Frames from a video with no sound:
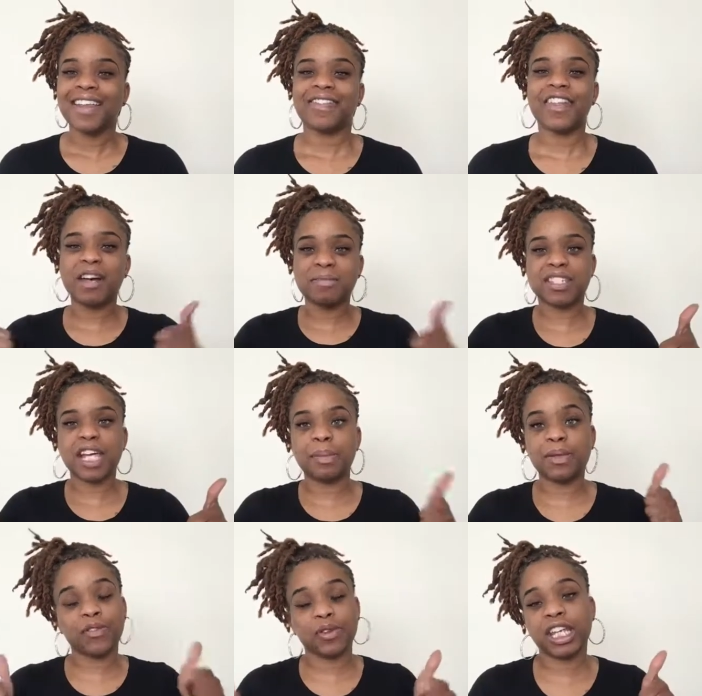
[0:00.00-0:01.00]
thumbs up
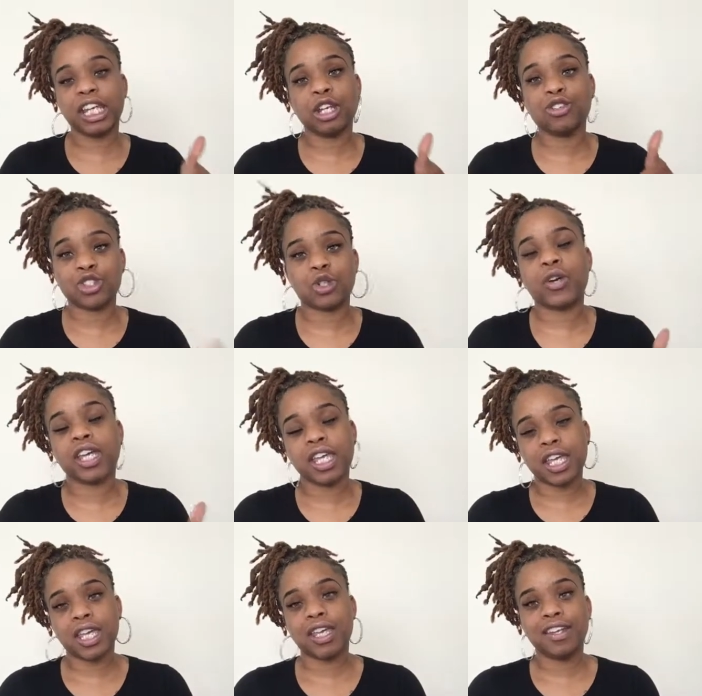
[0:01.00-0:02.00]
if you did enjoy
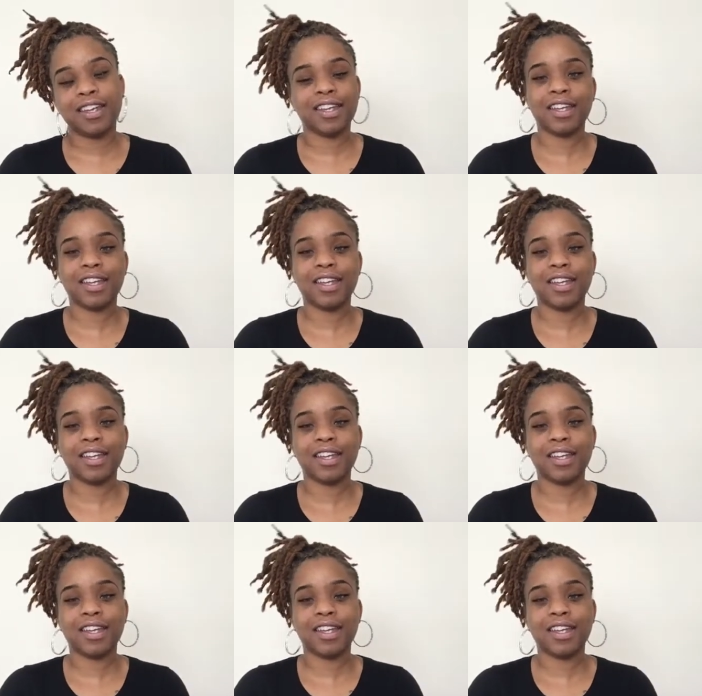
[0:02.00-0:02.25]
it